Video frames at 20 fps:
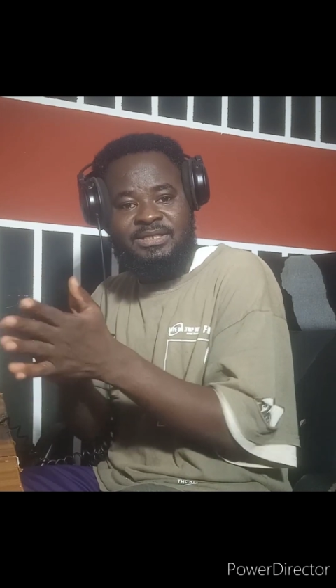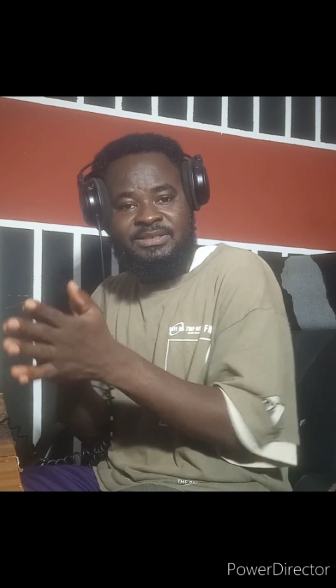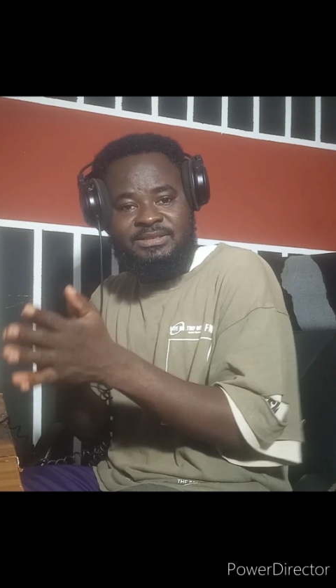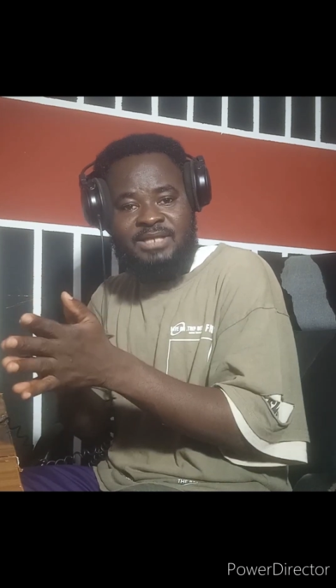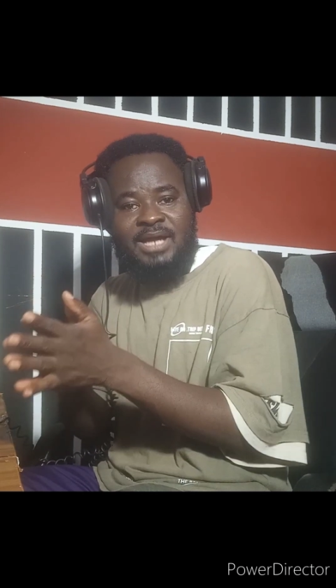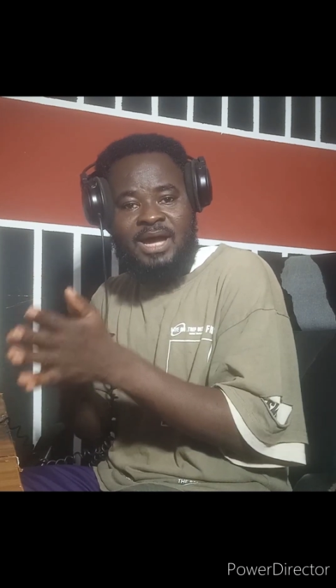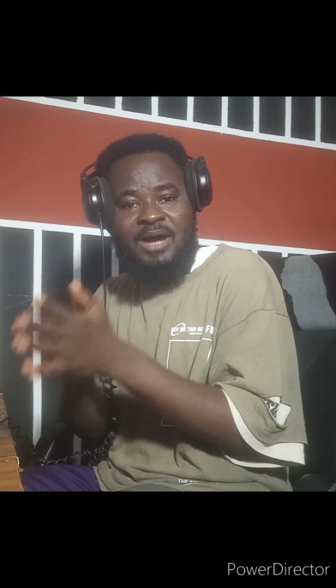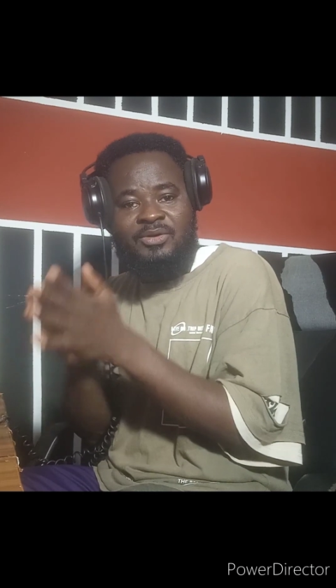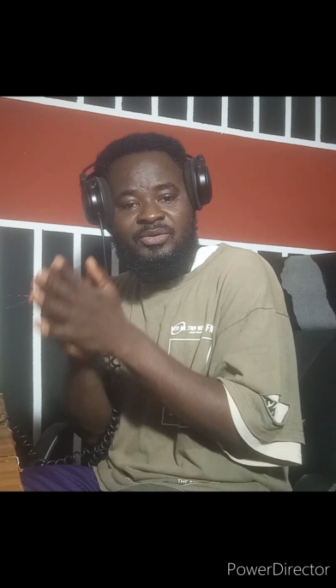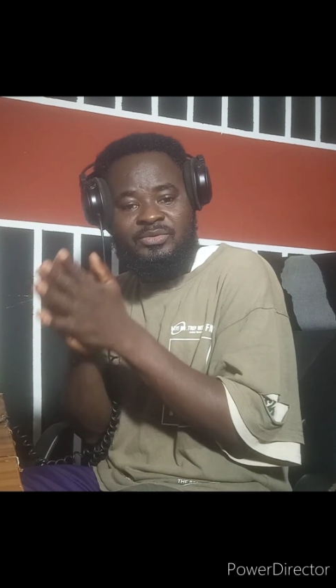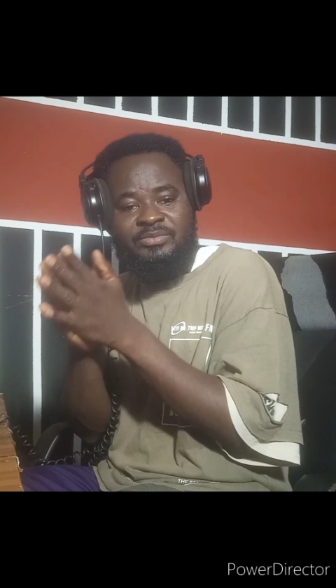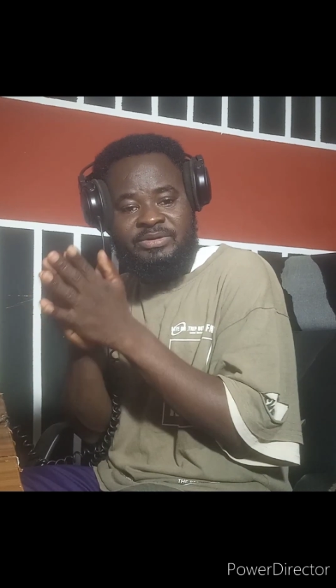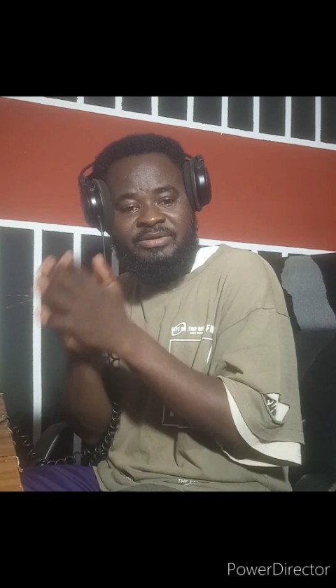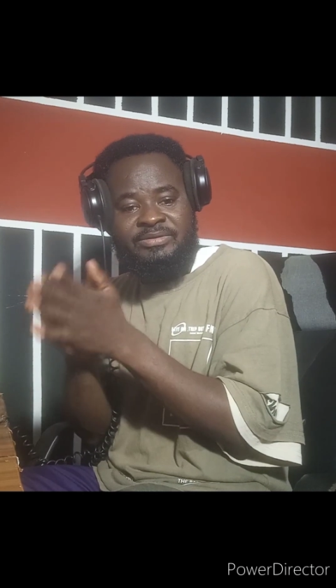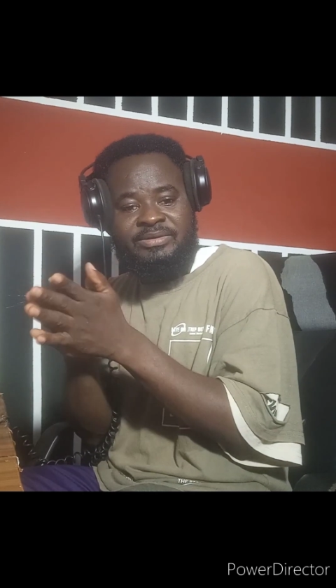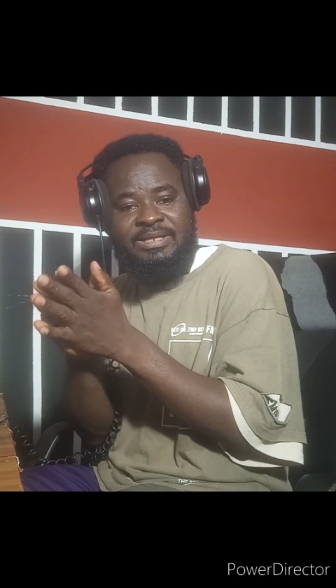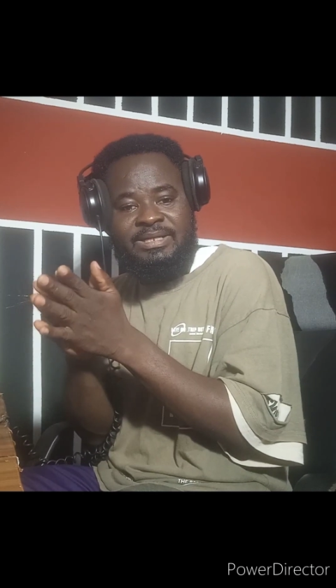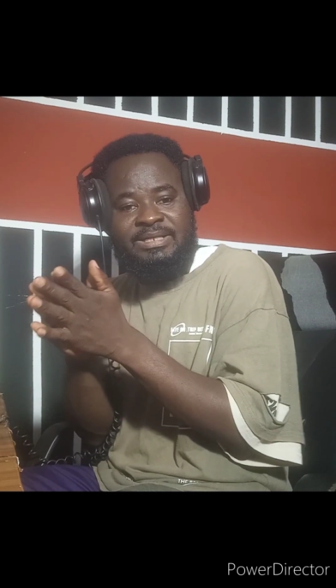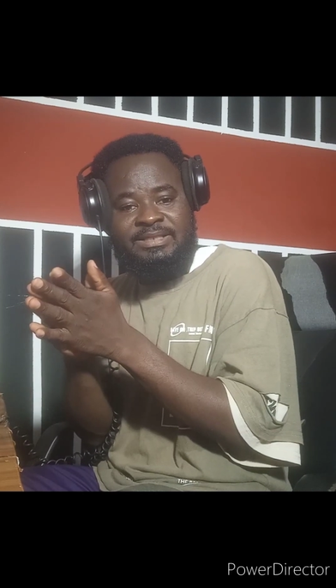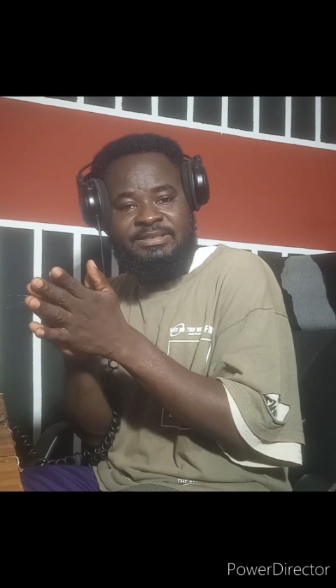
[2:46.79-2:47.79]
the track will be
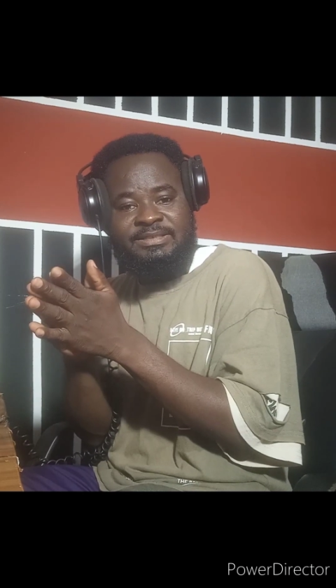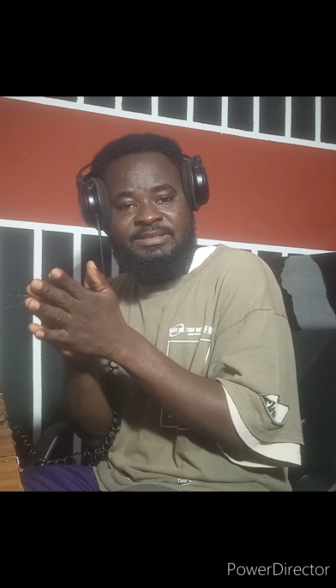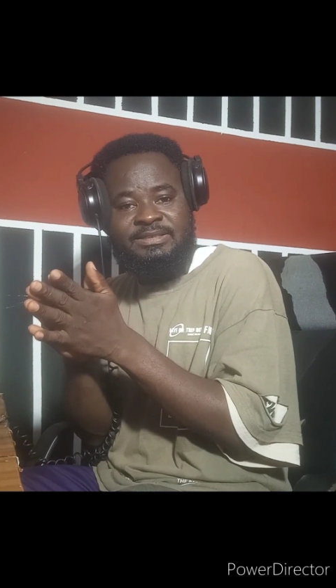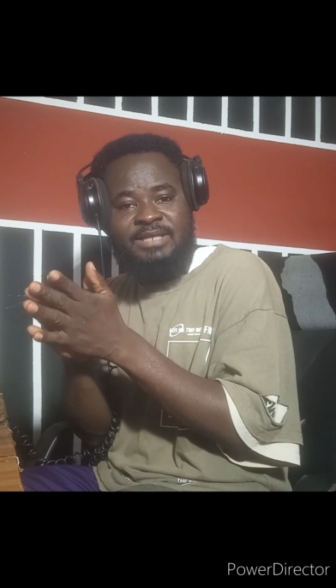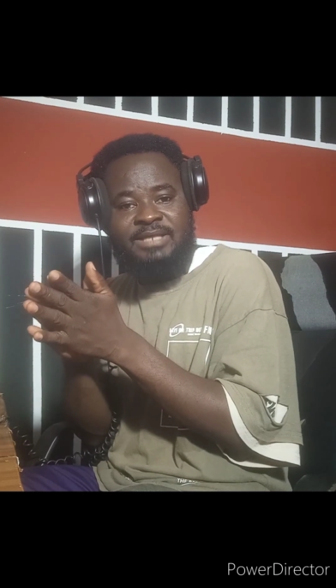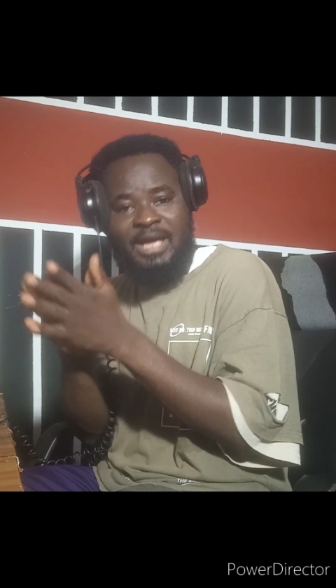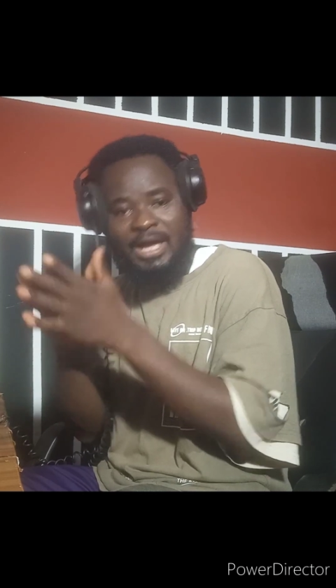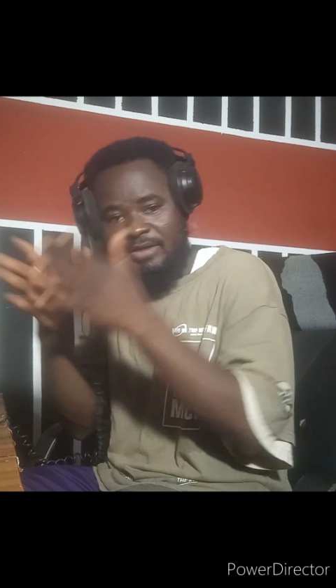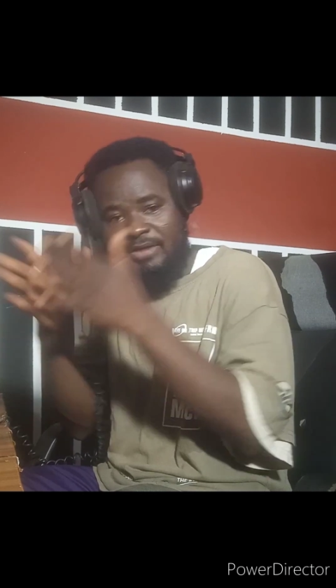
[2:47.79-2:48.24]
released.